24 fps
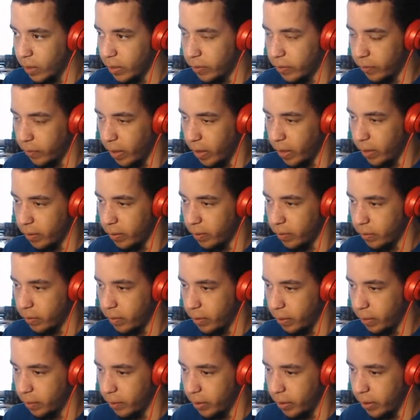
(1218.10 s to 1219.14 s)
That's fine.
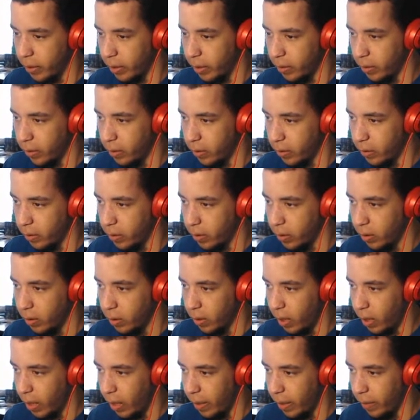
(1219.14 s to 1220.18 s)
Good.
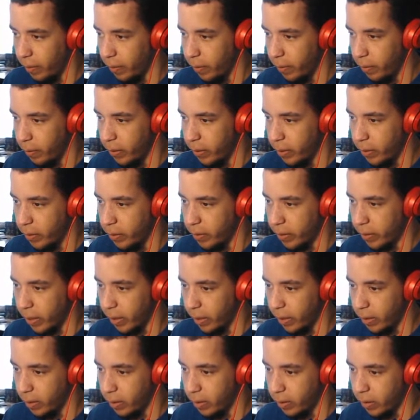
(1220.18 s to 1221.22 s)
Alright, what are you selling?
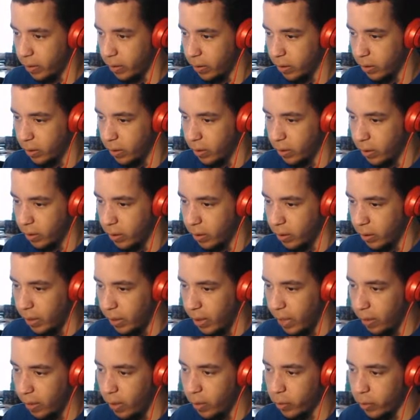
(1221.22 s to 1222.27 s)

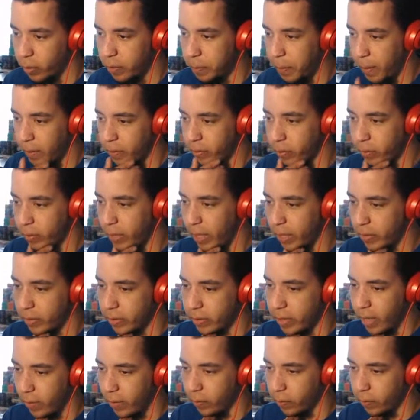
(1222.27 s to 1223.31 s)
Hello, special guest
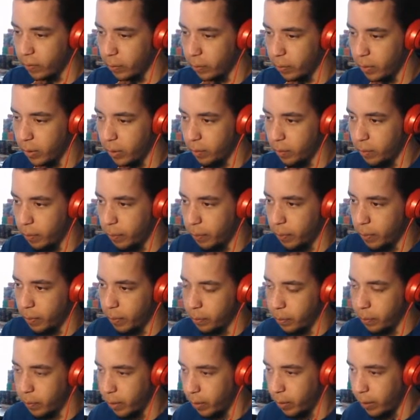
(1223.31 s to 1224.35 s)
staff.
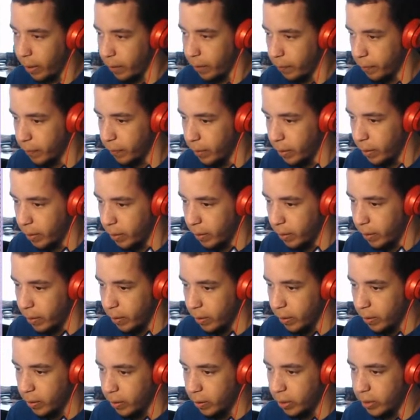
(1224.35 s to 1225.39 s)
Okay.
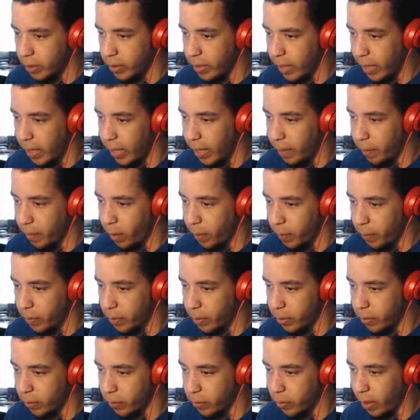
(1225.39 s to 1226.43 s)
Good day. I'm hoping
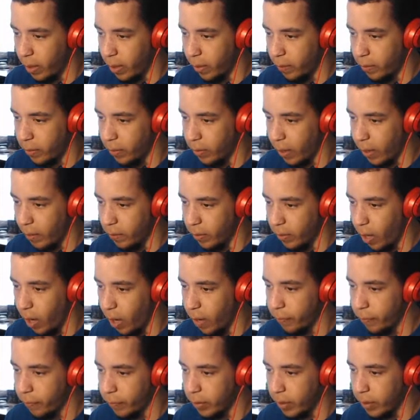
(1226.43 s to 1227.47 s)
you enjoy everything we have to
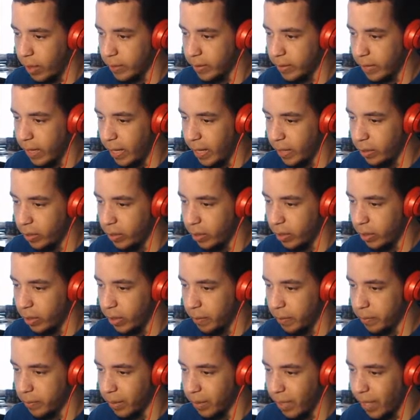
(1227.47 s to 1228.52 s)
offer. As the head cook,
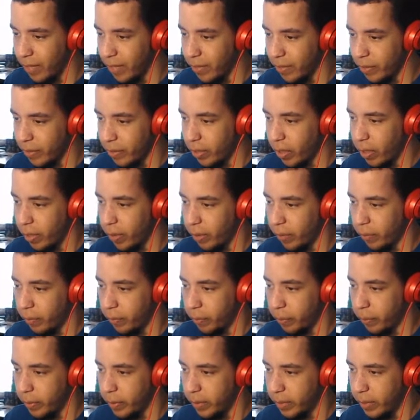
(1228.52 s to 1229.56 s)
I'm delighted to serve.
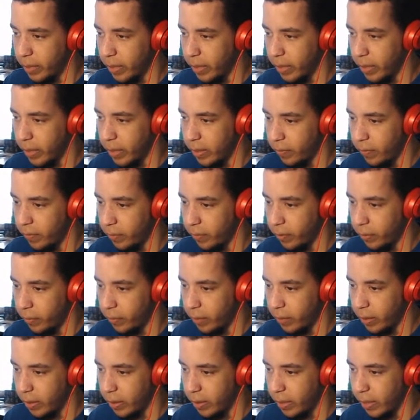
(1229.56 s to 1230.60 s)
Please sit in and feel
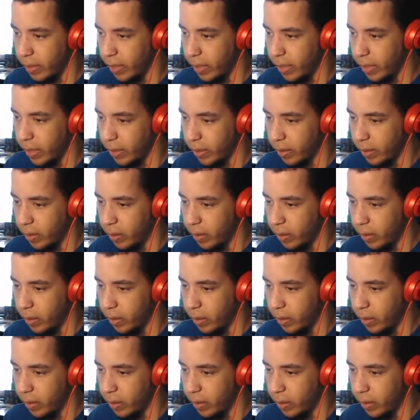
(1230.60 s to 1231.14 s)
free to dig in.